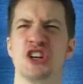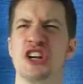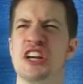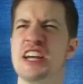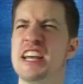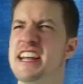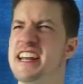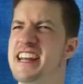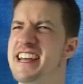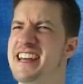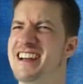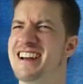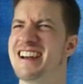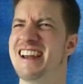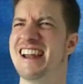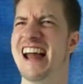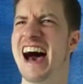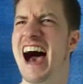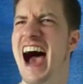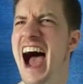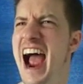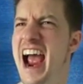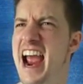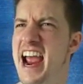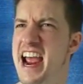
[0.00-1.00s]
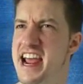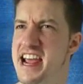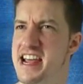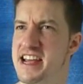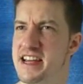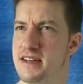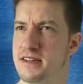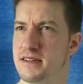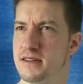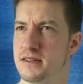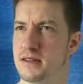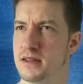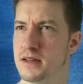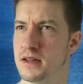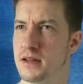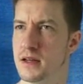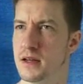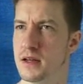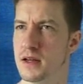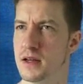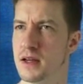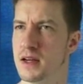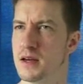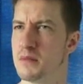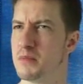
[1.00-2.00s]
cheating, lying.
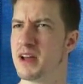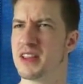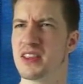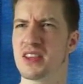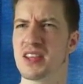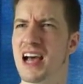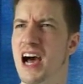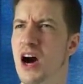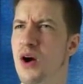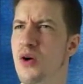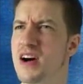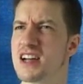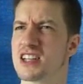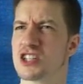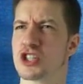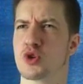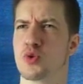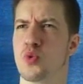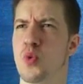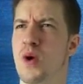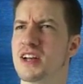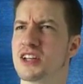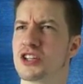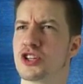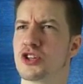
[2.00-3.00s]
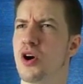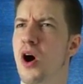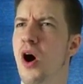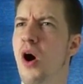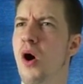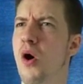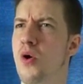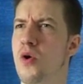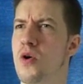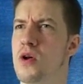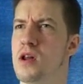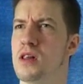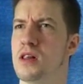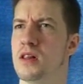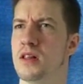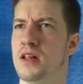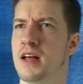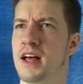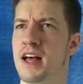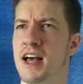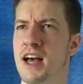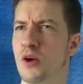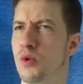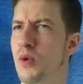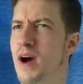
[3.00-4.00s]
But towards what goal?
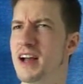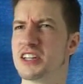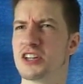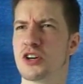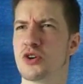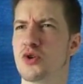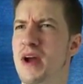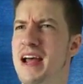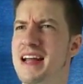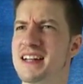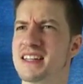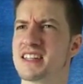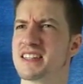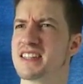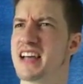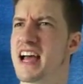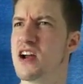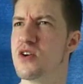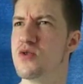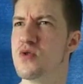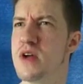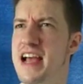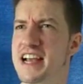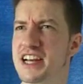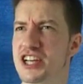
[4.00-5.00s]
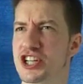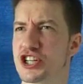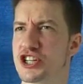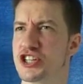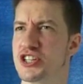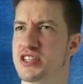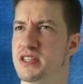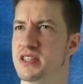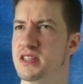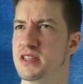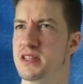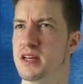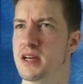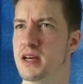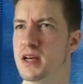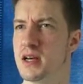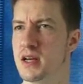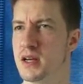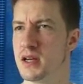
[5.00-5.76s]
What grand direction?